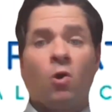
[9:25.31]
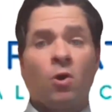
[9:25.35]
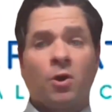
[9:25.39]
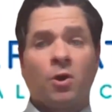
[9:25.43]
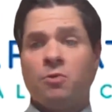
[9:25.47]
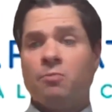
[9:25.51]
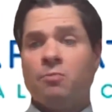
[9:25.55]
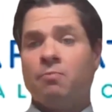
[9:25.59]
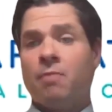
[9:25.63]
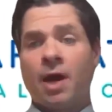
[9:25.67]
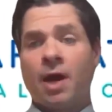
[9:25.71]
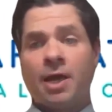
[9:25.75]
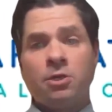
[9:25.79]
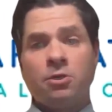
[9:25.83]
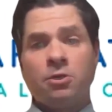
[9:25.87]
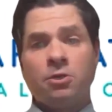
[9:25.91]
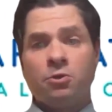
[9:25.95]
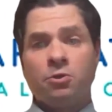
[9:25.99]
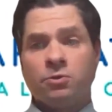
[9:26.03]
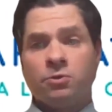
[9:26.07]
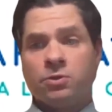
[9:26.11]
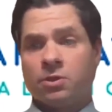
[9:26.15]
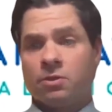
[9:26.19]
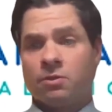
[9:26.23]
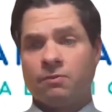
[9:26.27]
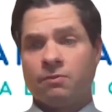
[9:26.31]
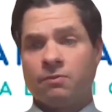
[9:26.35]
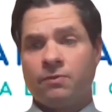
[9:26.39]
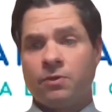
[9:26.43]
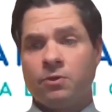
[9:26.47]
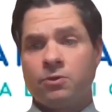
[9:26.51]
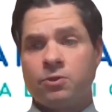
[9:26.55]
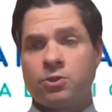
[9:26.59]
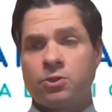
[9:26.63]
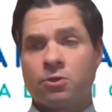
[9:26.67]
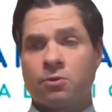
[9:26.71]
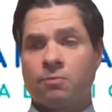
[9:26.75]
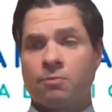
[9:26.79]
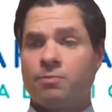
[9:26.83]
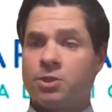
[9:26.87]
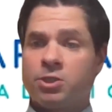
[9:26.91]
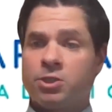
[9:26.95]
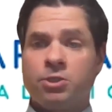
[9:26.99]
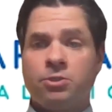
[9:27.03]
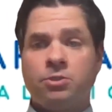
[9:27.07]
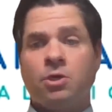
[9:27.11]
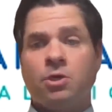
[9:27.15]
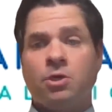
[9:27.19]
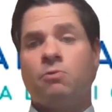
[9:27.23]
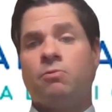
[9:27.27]
Or you might use in the future,
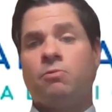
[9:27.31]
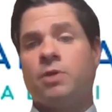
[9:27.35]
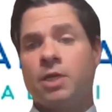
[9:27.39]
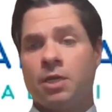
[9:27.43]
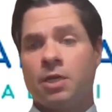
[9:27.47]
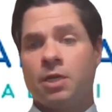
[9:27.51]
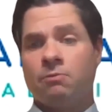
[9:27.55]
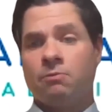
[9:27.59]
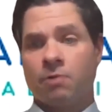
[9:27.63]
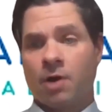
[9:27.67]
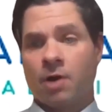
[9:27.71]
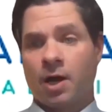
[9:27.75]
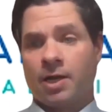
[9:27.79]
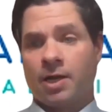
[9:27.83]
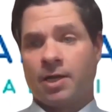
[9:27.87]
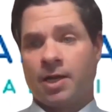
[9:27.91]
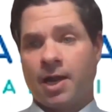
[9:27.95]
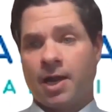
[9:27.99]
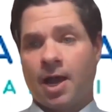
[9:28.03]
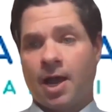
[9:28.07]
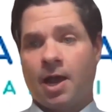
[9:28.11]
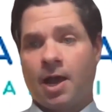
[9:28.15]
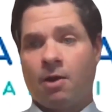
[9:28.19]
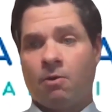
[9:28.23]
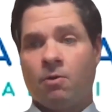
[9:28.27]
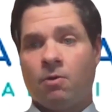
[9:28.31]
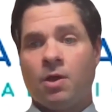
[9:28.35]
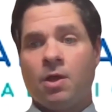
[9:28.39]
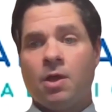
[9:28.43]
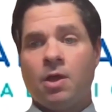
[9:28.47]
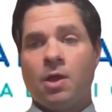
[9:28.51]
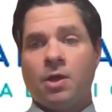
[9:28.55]
but you don't need right now.